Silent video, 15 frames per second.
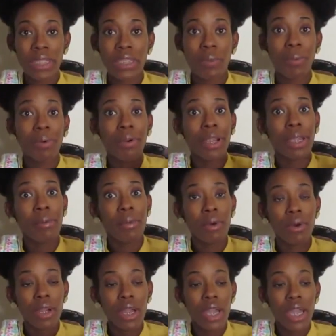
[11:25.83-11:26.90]
to pray
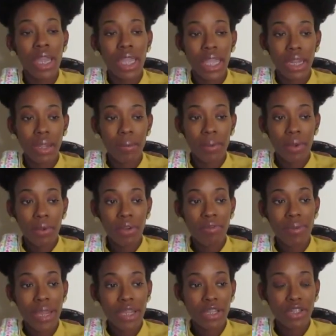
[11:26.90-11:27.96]
more in the middle of
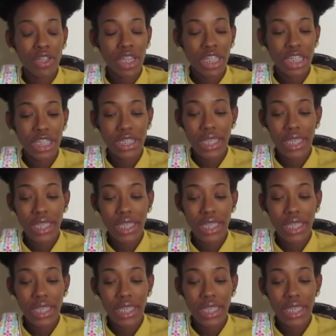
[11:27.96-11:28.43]
my contractions.